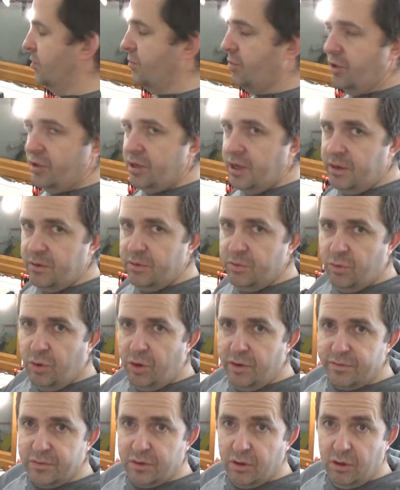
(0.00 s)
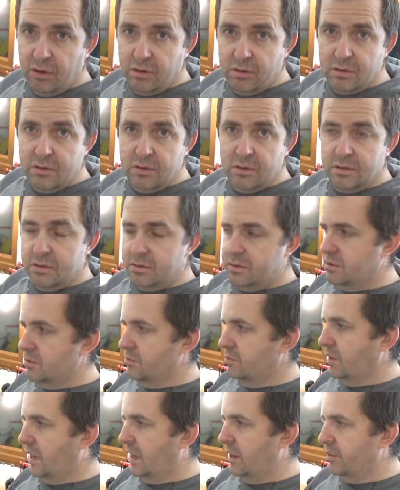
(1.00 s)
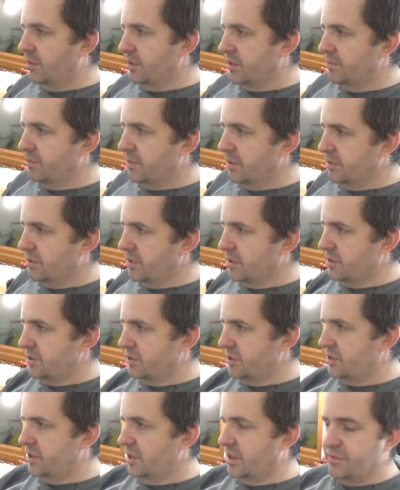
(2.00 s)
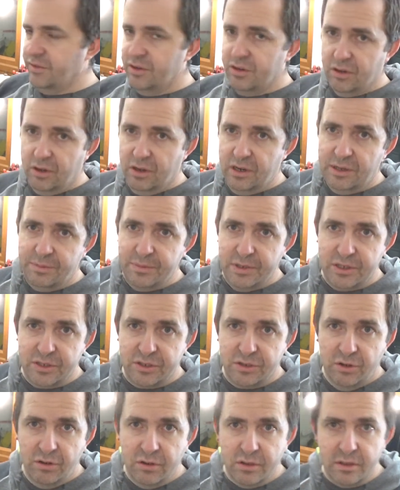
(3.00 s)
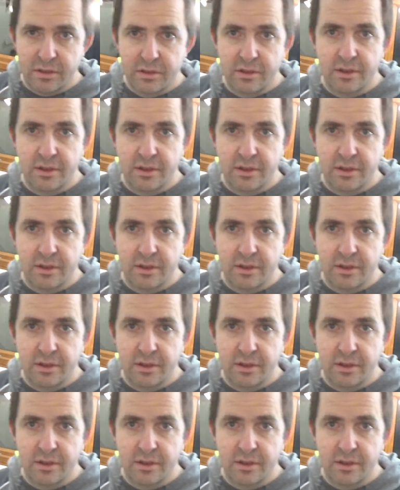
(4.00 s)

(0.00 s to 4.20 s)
work out what I've got to how I can build it, because I've only got a limited stock.